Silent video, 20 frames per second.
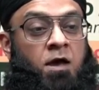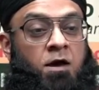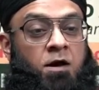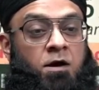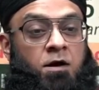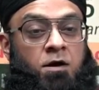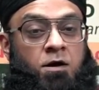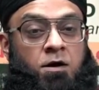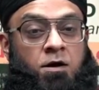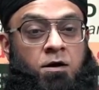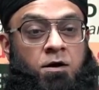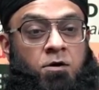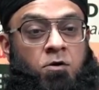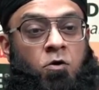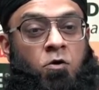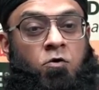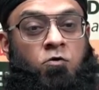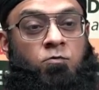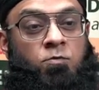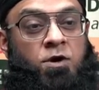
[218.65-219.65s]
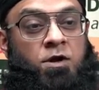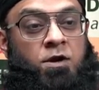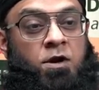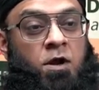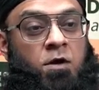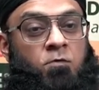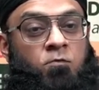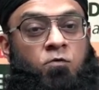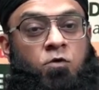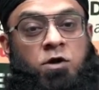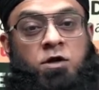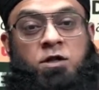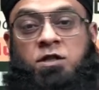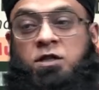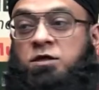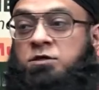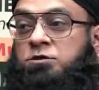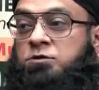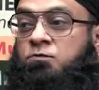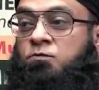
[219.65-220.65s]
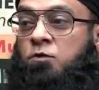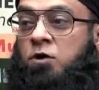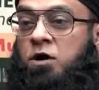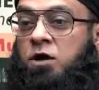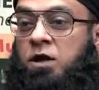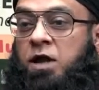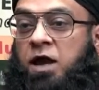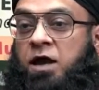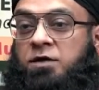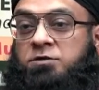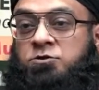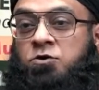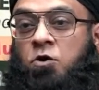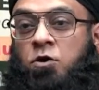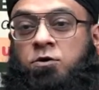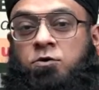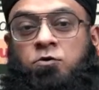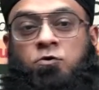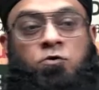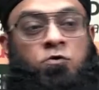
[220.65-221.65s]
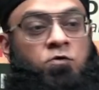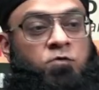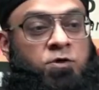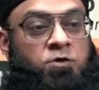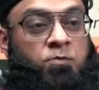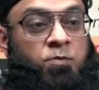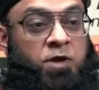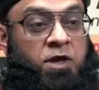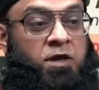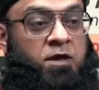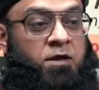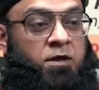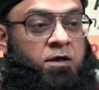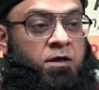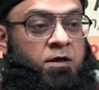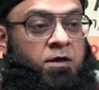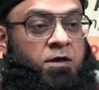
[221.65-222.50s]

uh, O Umar, what this world has got to do with me?